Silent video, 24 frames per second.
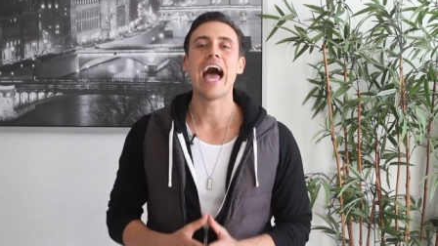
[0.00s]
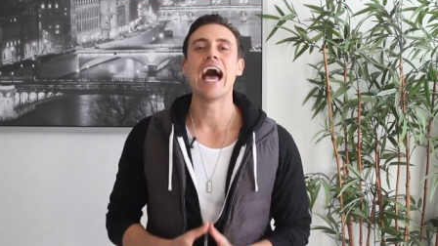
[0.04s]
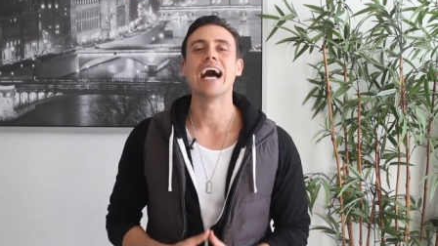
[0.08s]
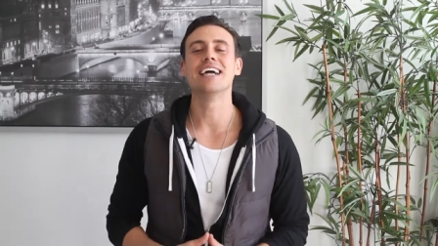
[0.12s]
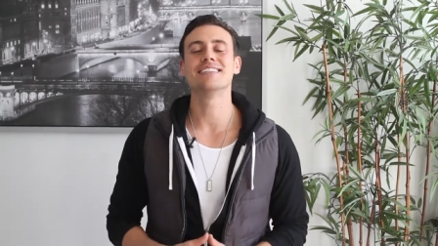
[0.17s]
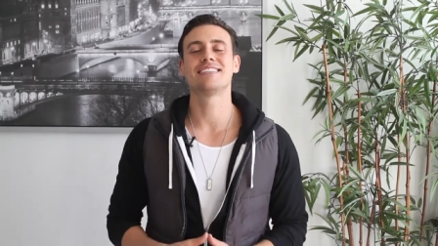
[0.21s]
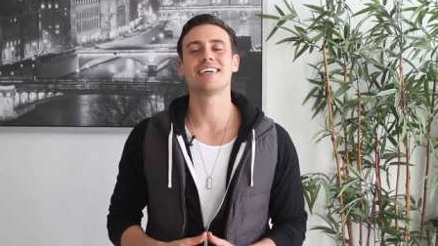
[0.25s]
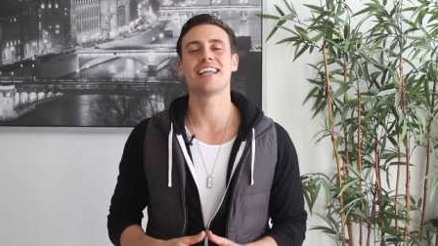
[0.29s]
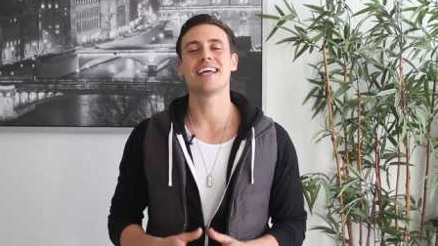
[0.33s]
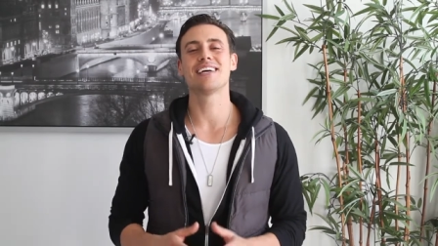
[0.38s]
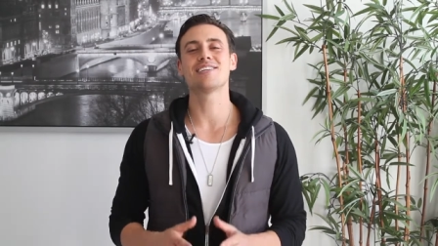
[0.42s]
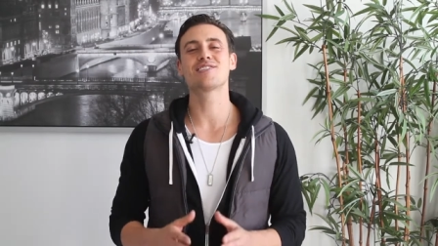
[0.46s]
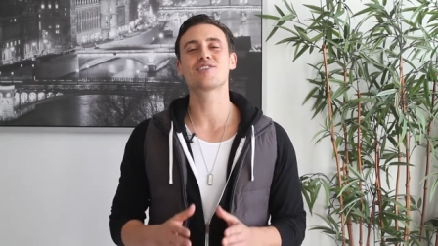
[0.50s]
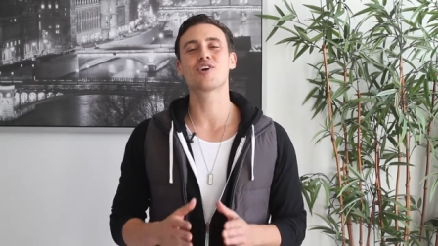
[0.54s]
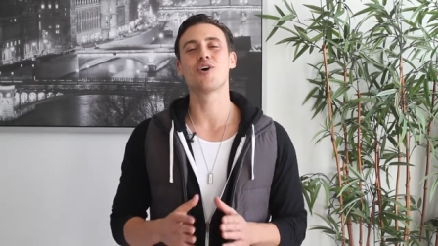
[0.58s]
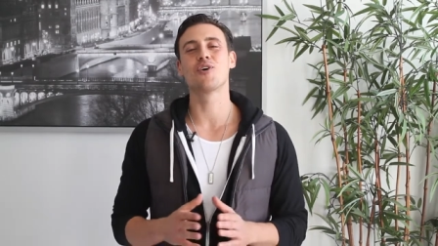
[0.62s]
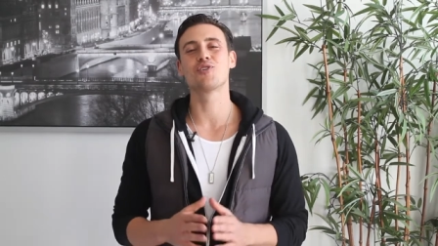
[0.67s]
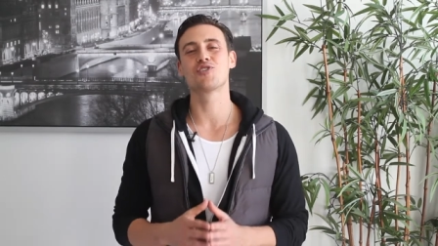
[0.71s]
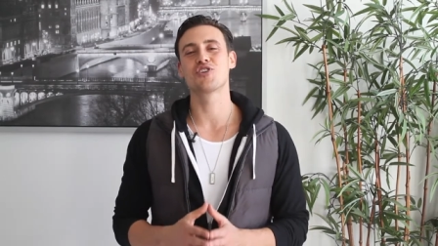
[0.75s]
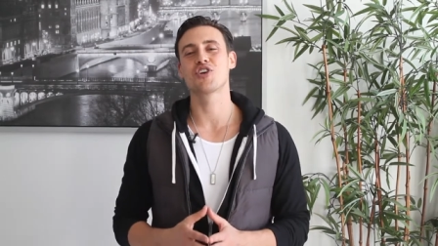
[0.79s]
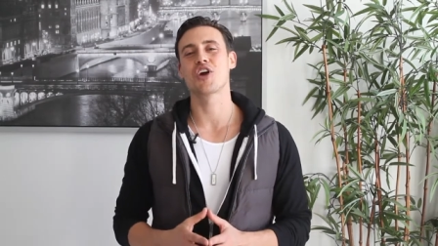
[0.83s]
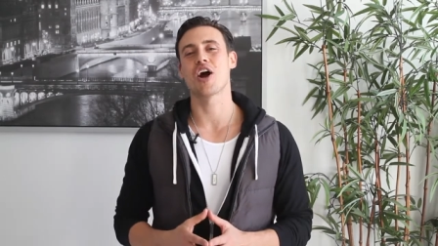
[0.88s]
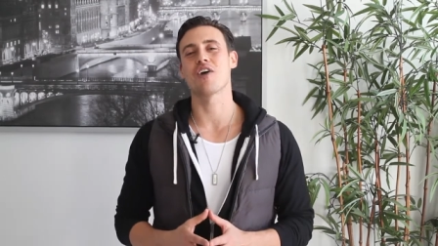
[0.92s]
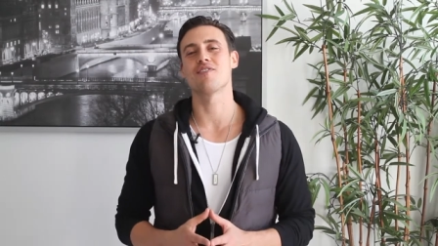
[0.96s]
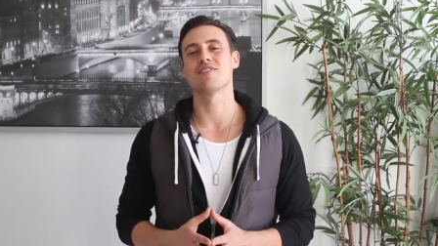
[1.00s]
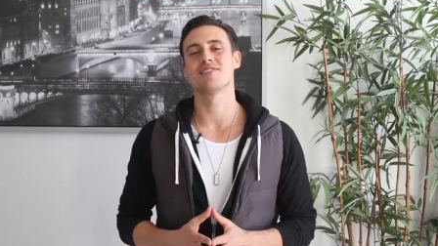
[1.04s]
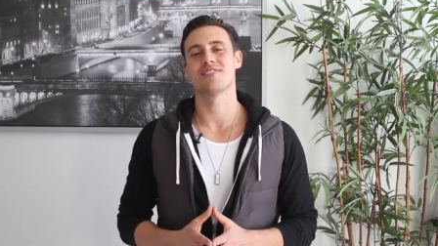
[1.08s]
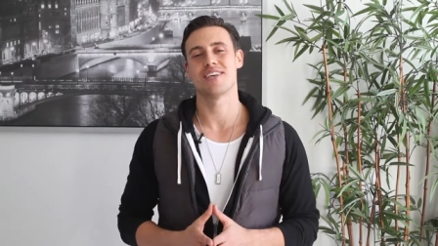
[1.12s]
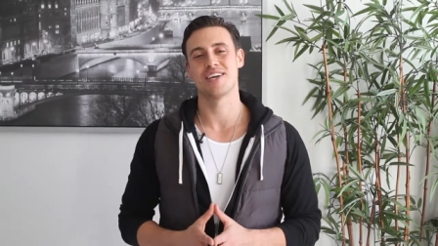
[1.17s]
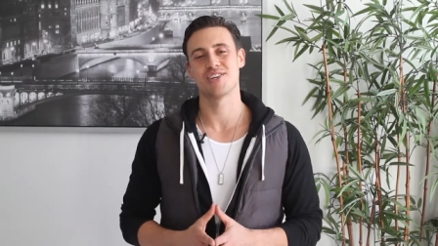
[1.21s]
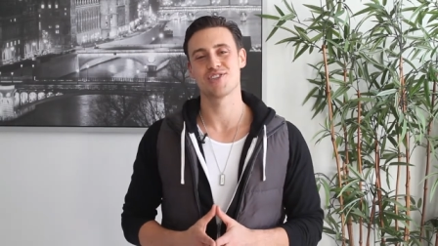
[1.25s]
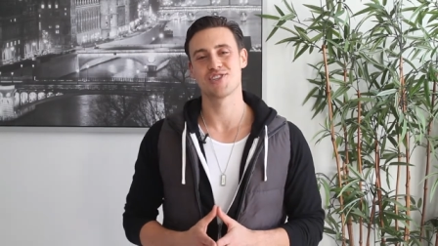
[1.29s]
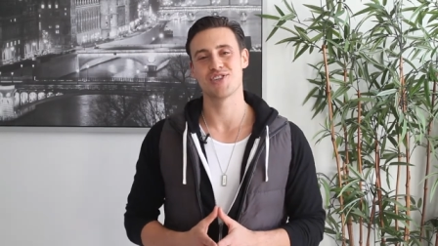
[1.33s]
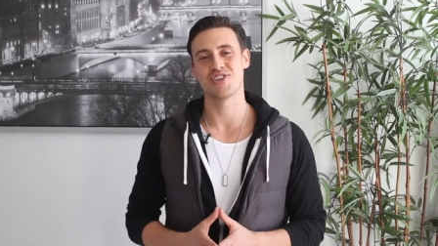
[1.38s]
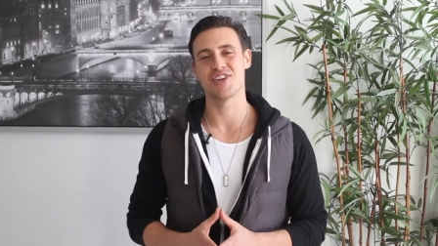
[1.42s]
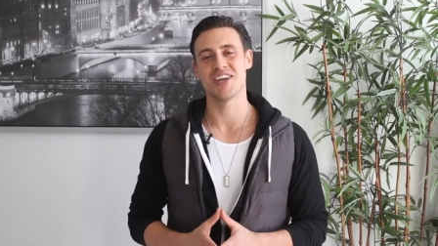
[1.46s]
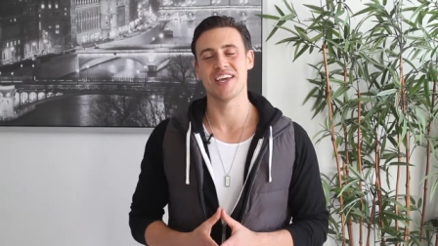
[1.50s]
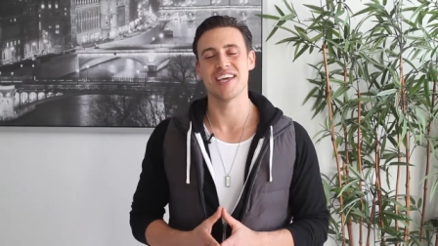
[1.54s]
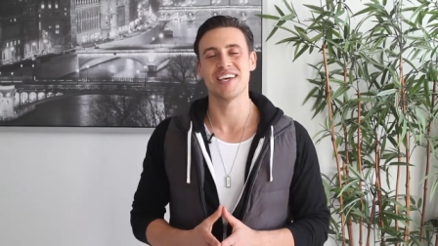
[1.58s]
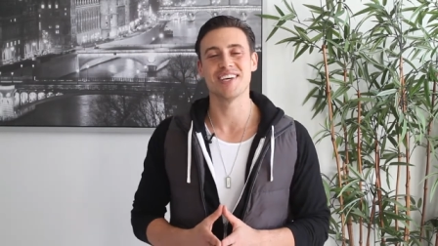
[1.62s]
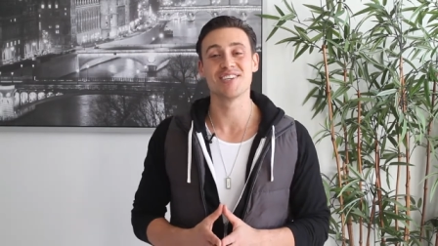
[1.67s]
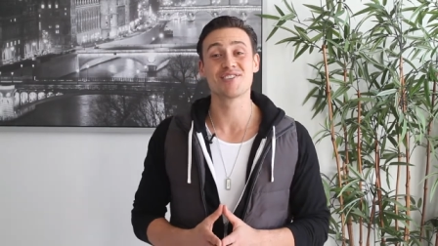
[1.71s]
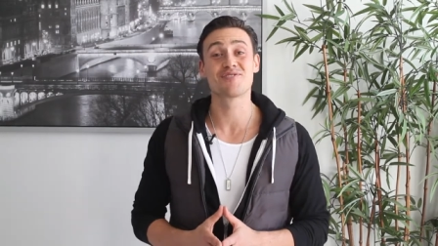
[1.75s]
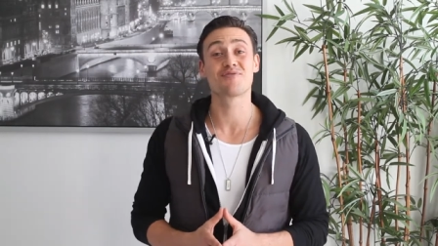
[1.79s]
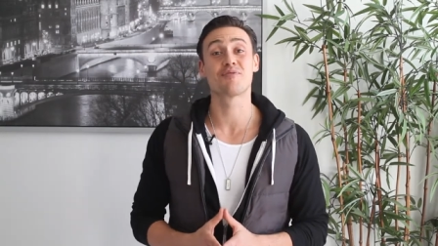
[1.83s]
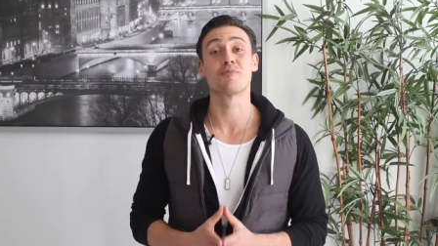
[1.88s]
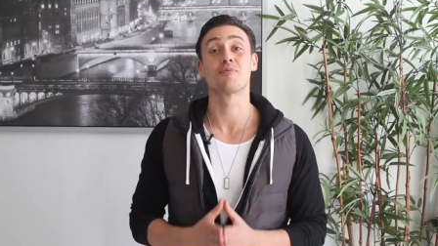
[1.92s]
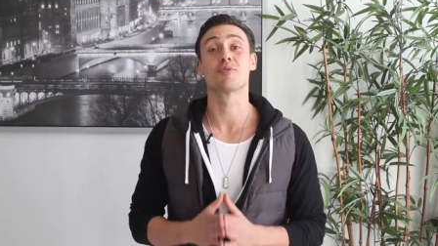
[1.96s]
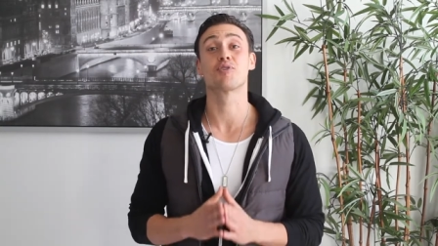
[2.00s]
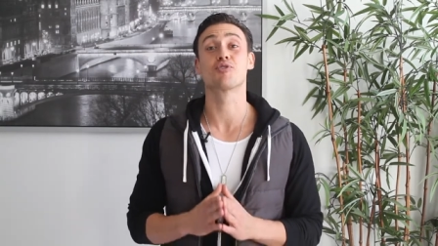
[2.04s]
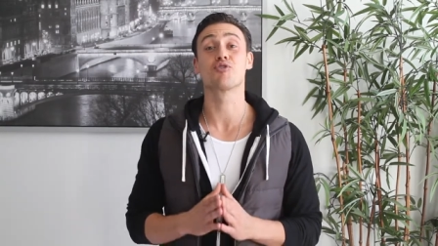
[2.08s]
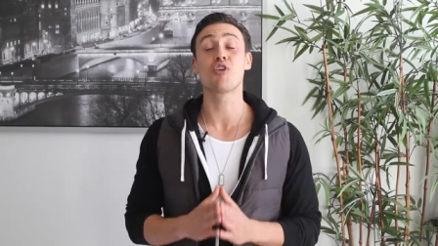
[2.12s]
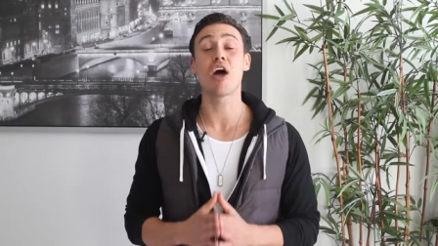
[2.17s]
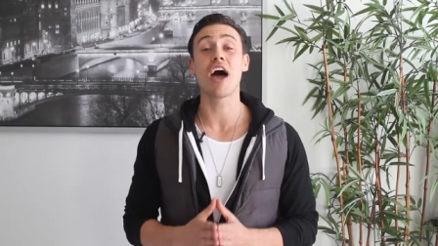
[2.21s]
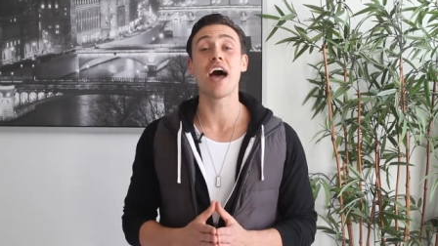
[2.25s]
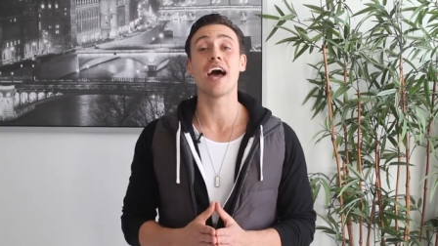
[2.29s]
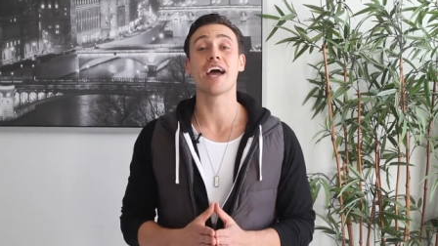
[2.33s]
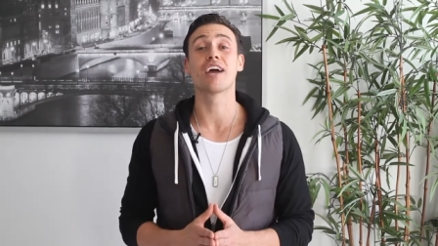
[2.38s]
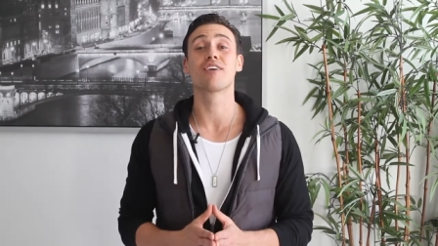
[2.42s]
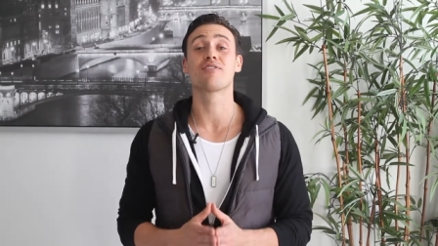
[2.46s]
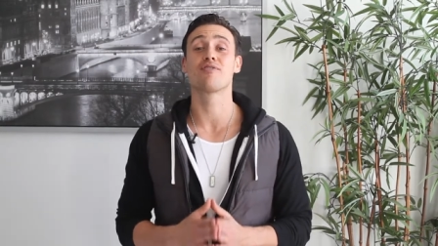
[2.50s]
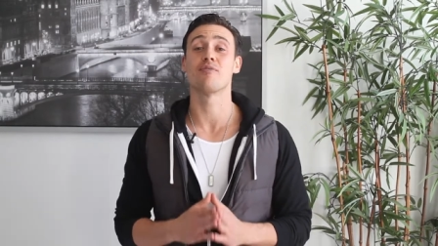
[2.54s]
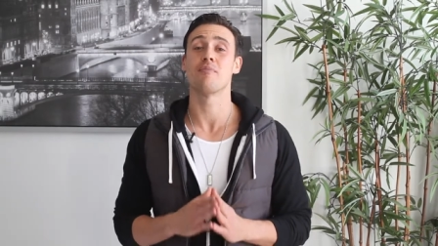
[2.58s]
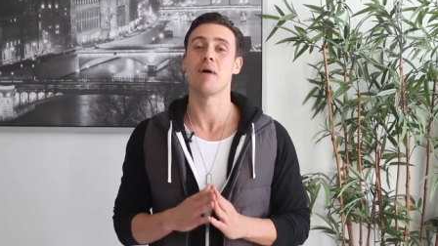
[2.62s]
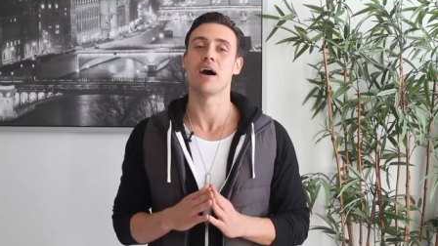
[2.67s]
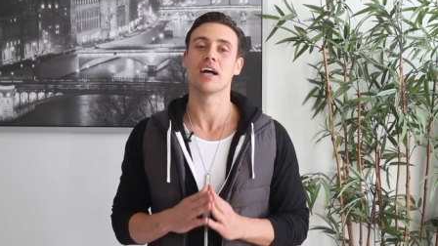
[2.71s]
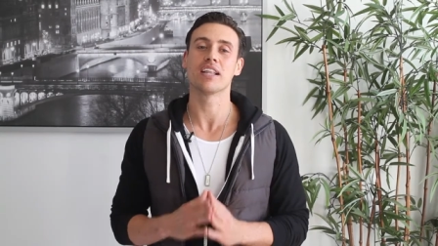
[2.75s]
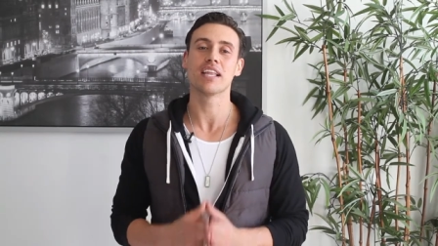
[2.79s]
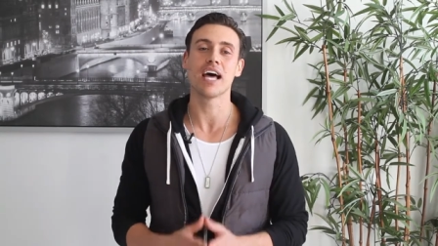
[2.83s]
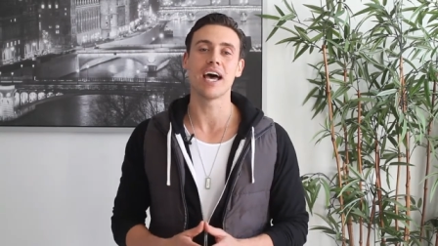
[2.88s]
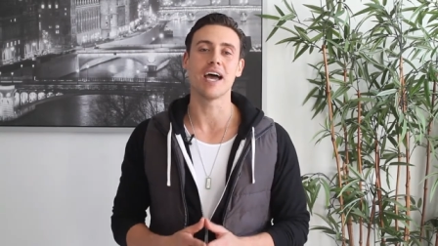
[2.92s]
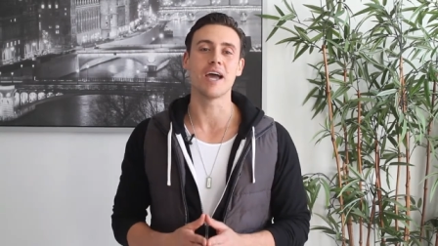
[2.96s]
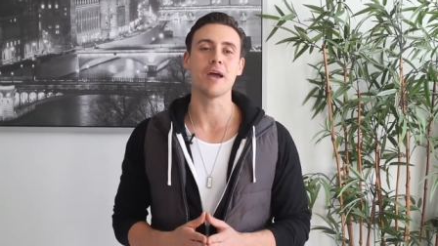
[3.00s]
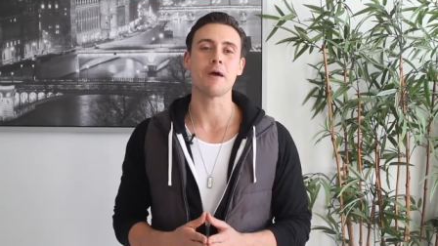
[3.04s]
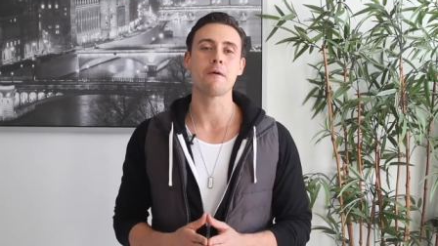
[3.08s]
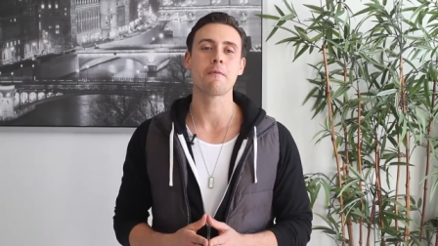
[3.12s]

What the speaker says: And today's coaching conversation is from Greg from LA.